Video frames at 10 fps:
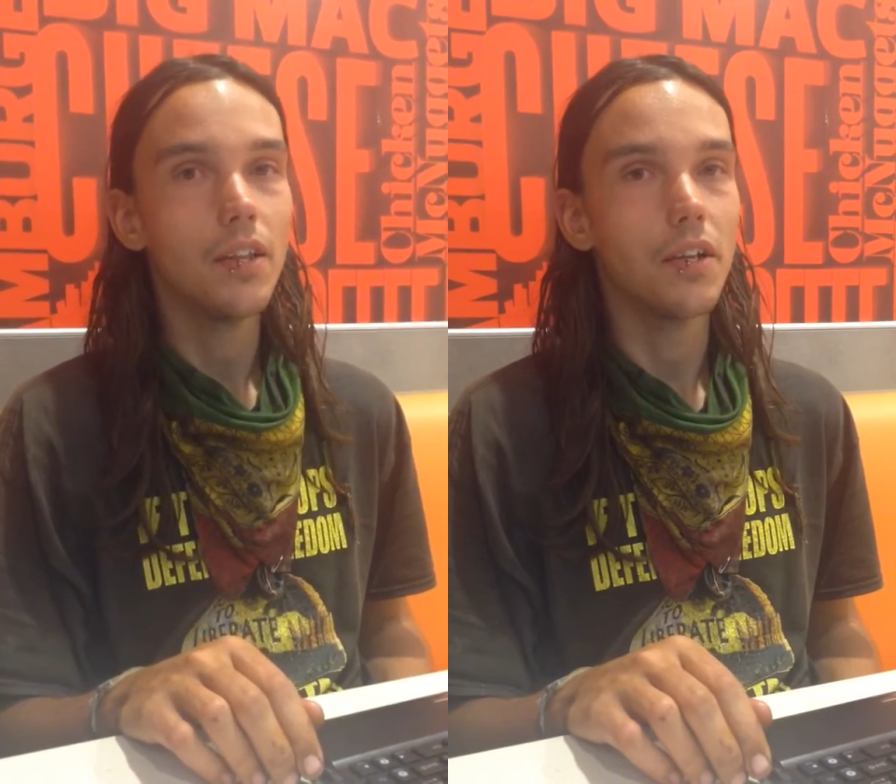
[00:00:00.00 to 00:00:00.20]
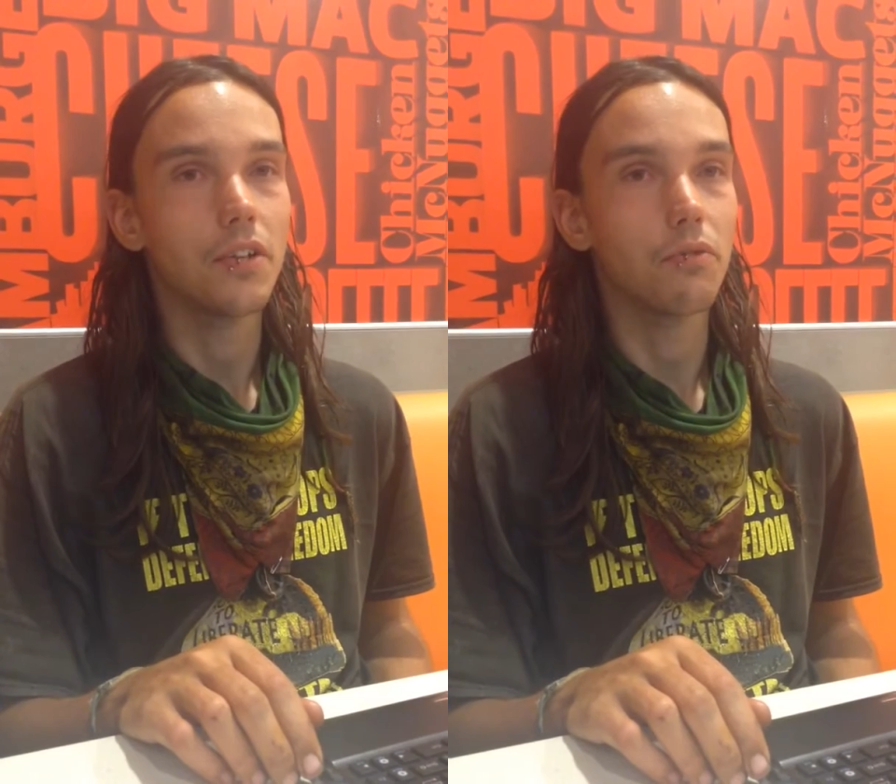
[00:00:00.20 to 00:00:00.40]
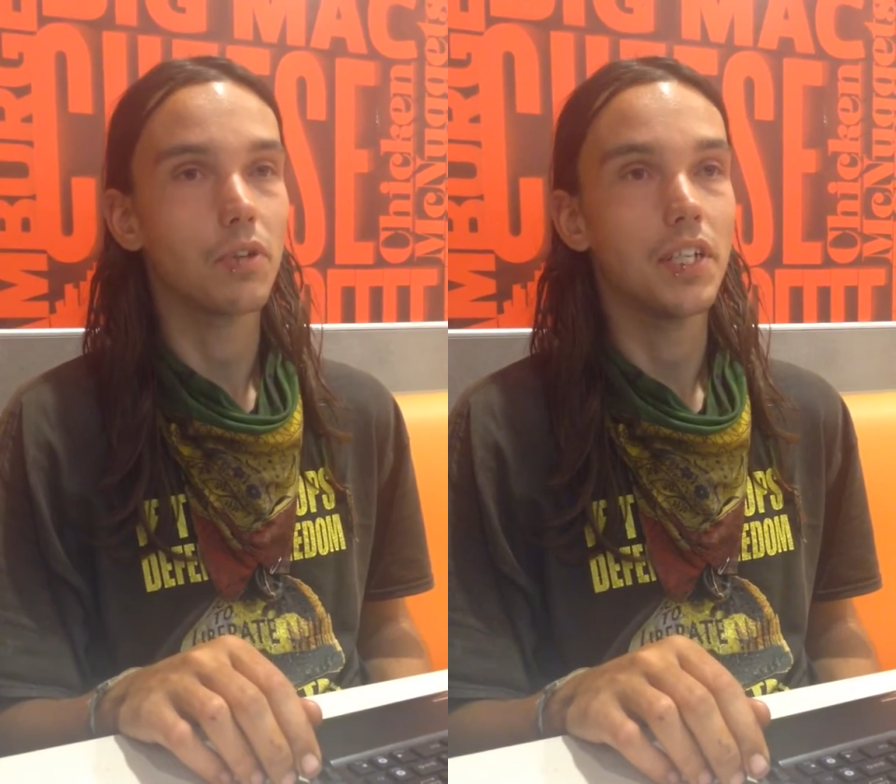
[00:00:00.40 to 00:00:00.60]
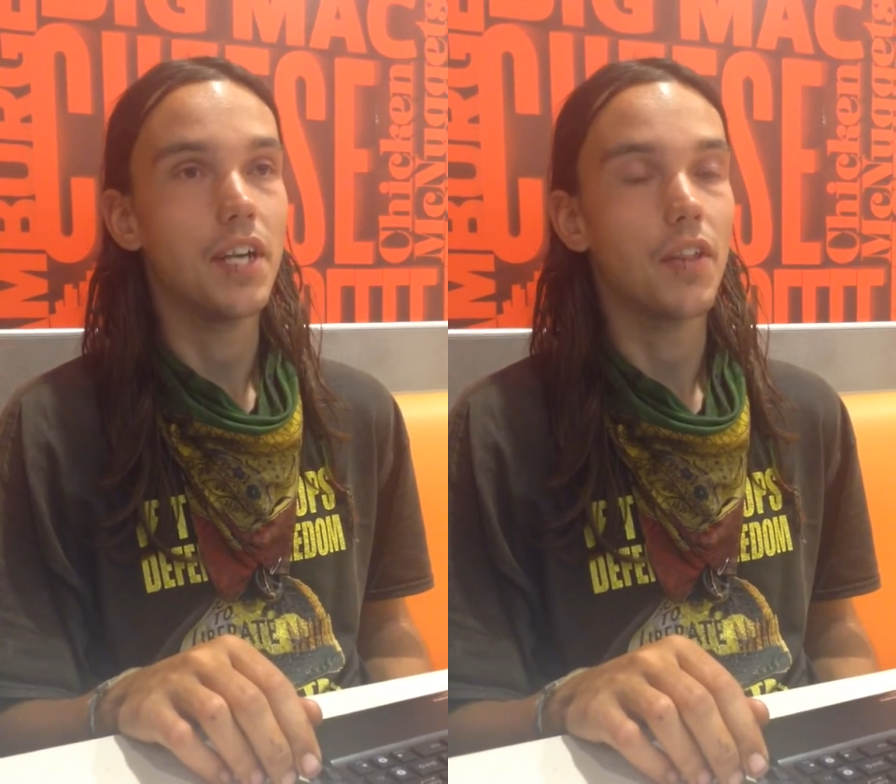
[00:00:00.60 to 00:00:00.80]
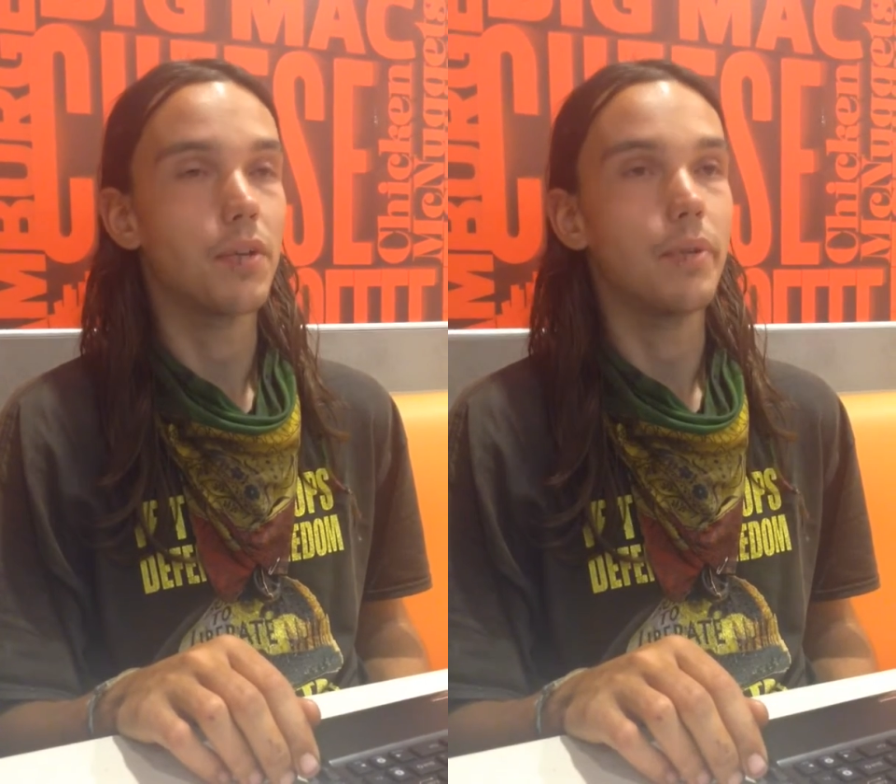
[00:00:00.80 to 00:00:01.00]
There's really
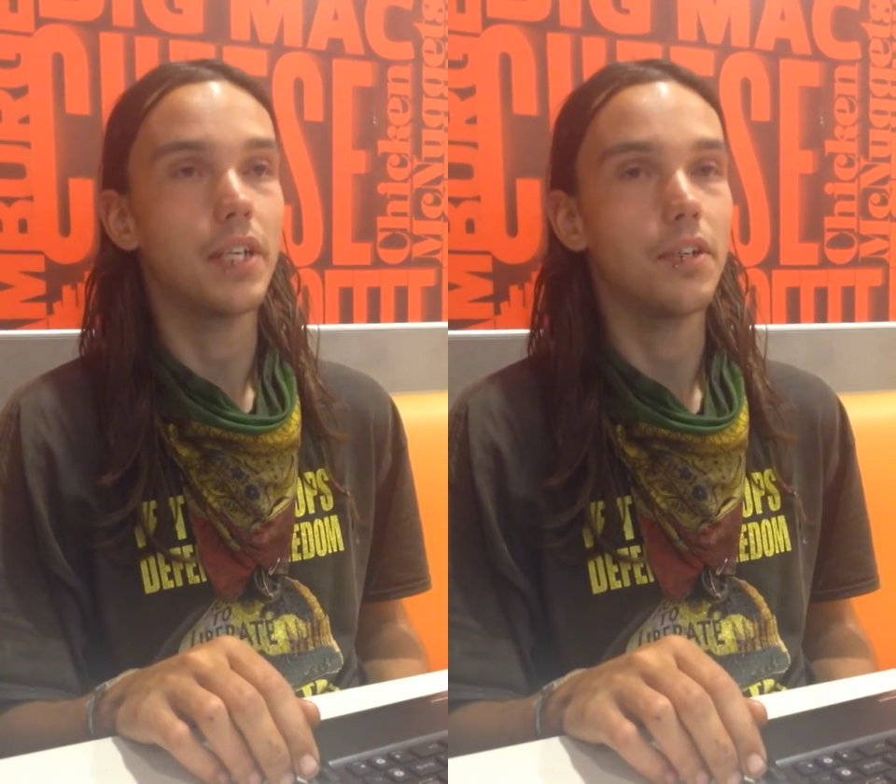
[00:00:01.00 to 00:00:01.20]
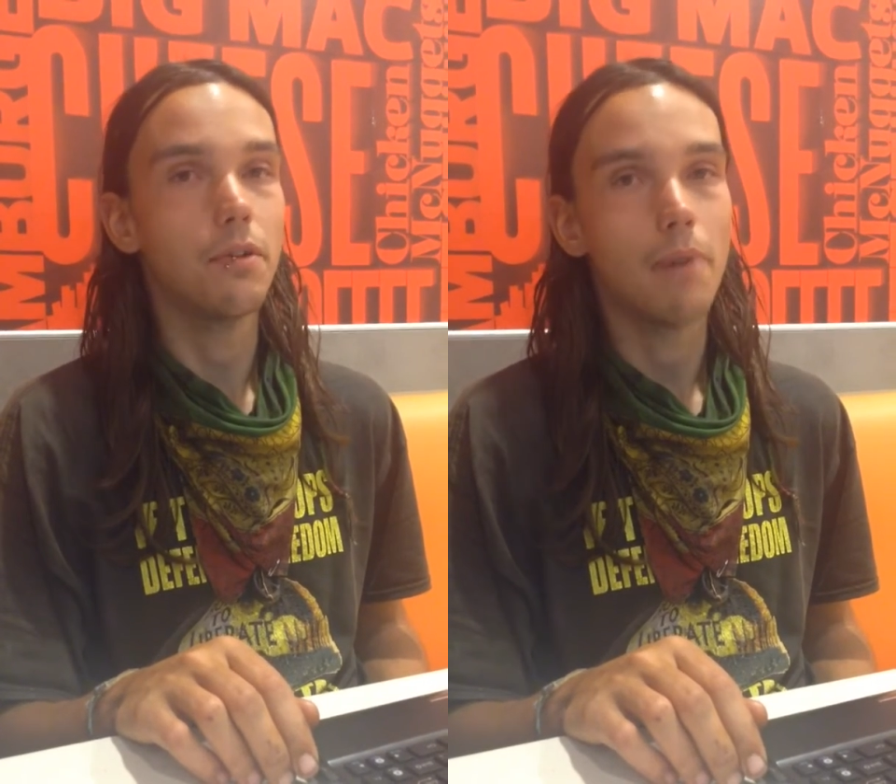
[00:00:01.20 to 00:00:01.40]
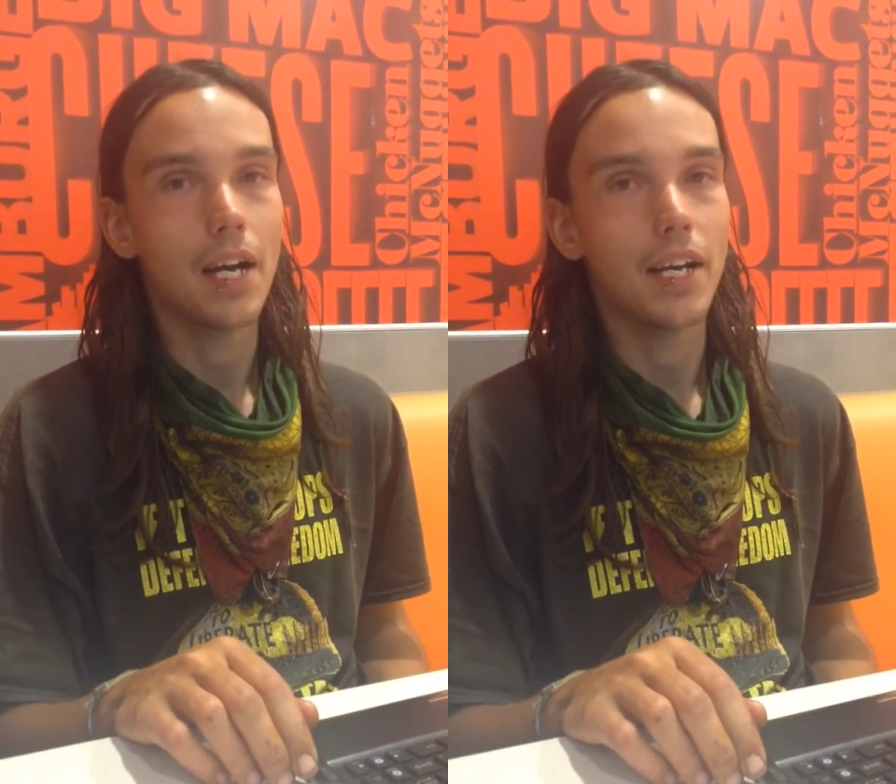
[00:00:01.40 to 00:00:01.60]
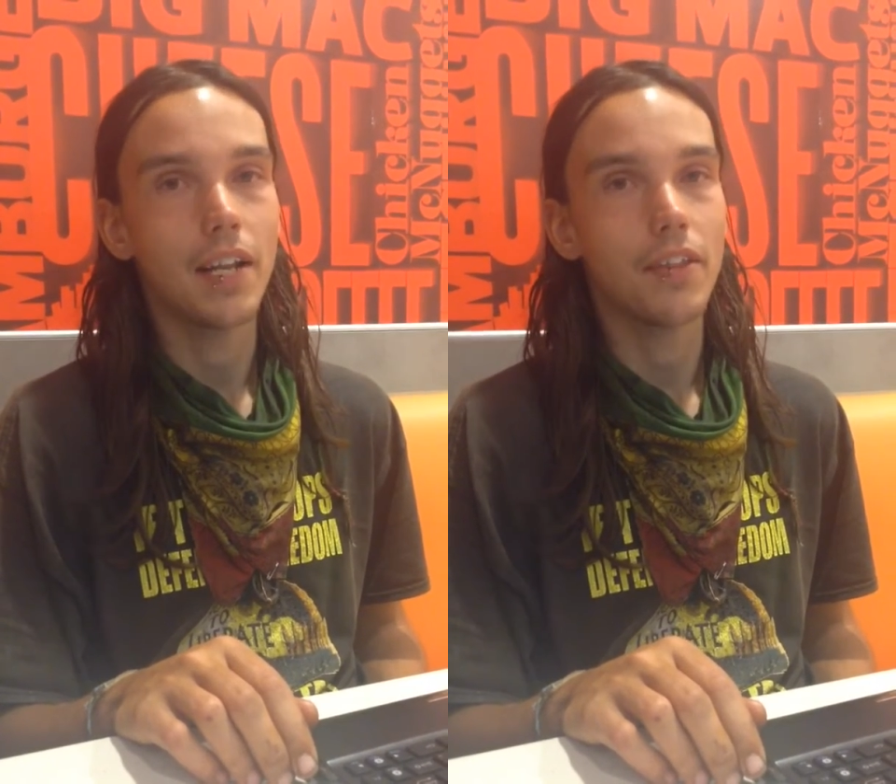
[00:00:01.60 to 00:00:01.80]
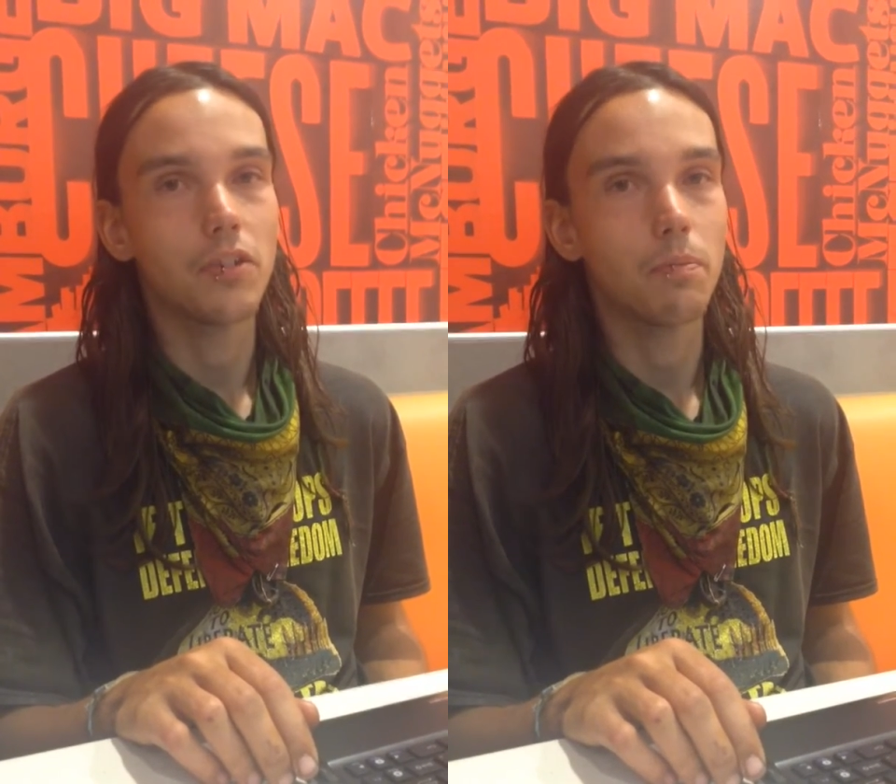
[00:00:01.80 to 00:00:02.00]
nothing we can do about it at this